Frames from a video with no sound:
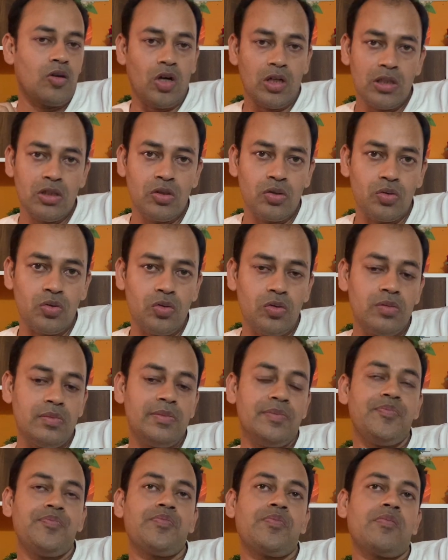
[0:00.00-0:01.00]
through,
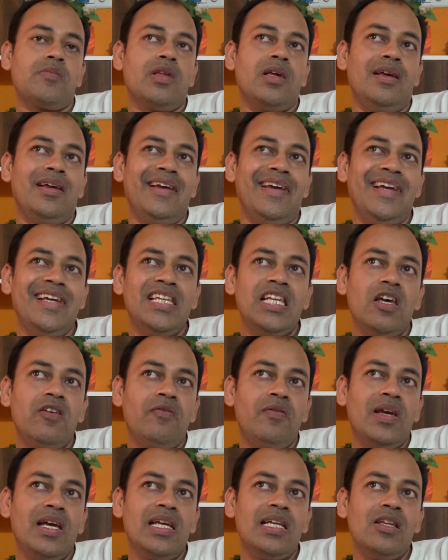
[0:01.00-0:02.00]
in a
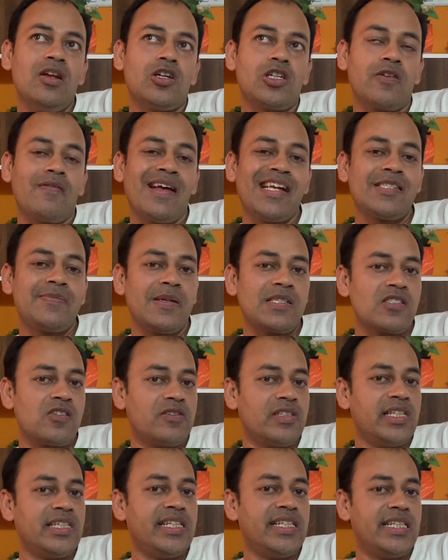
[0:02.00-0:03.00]
way, a lot of aspects of
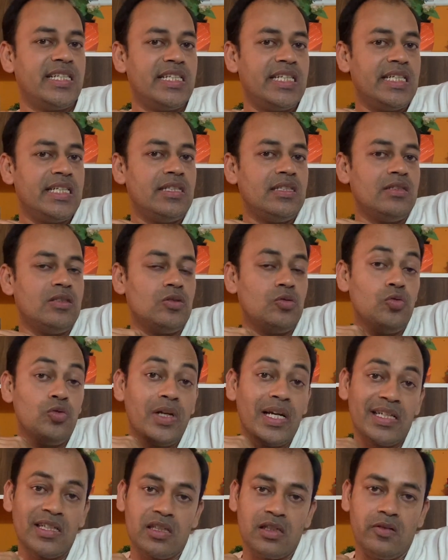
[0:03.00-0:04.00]
DDD do
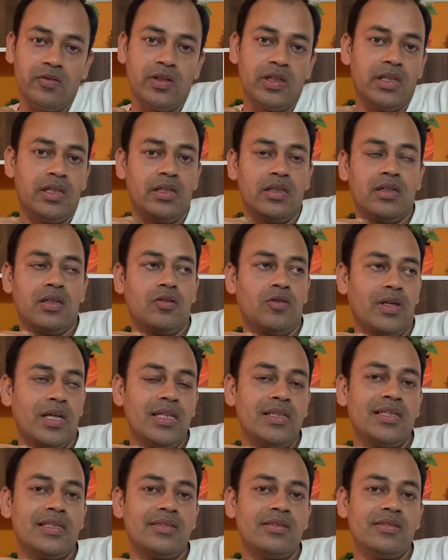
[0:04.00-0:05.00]
get covered there.
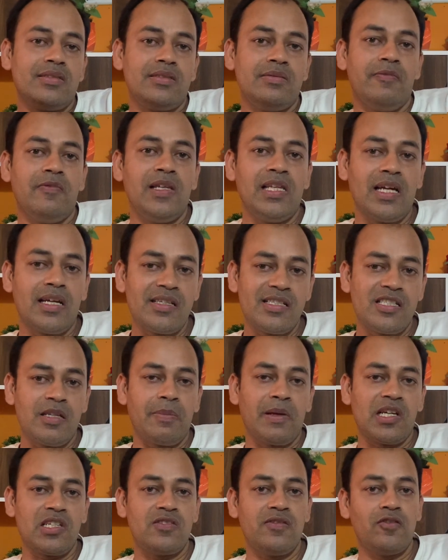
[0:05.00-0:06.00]
Okay, whether it is
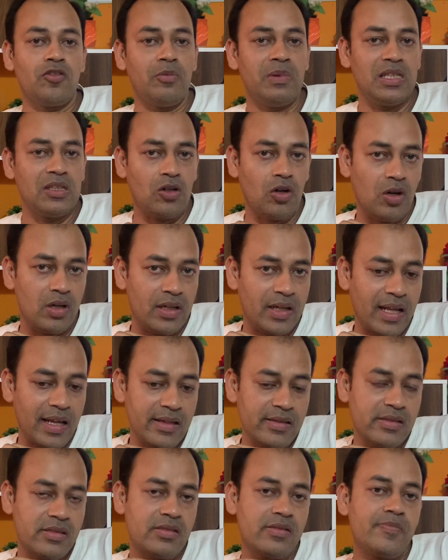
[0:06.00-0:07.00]
separation of domain
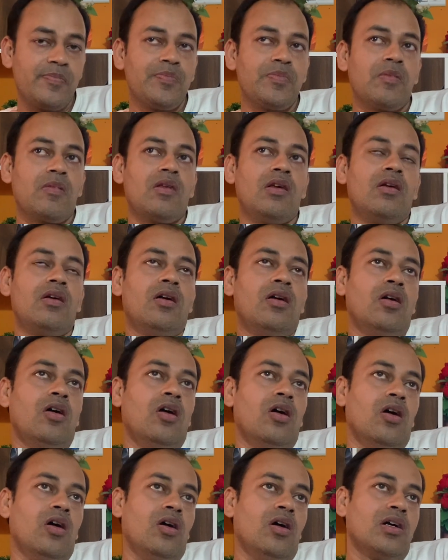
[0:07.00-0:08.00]
context,
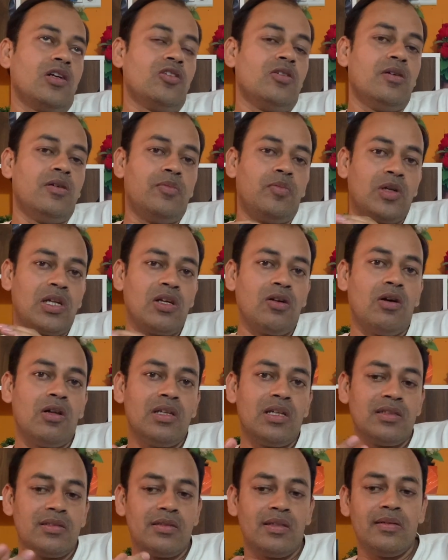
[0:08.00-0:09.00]
or putting all
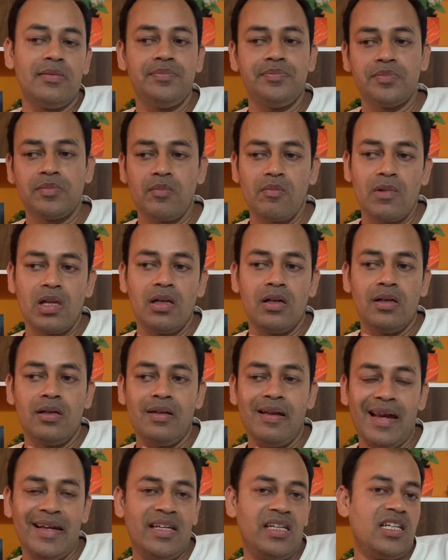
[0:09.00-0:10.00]
the
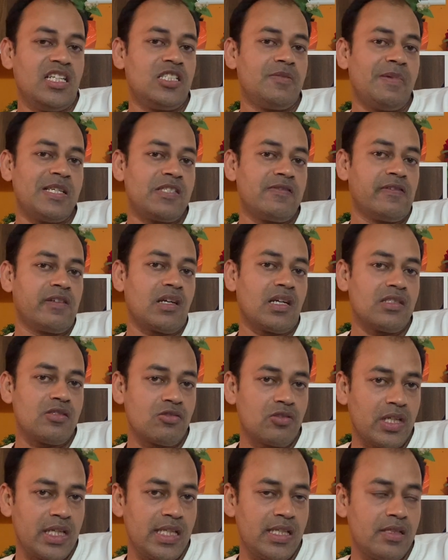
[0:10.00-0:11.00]
entity specific
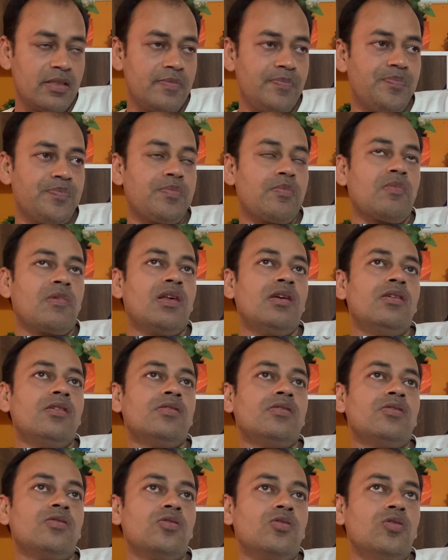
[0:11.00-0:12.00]
restraints.
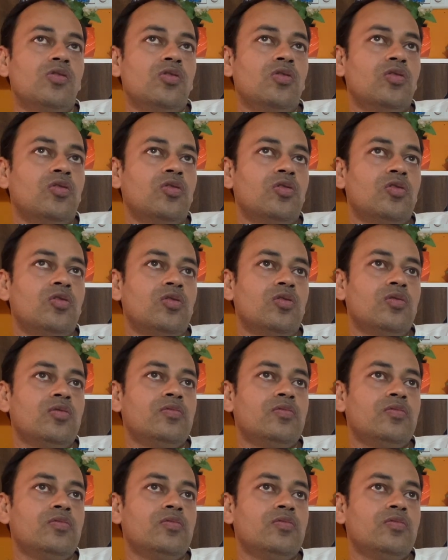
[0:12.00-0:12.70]
So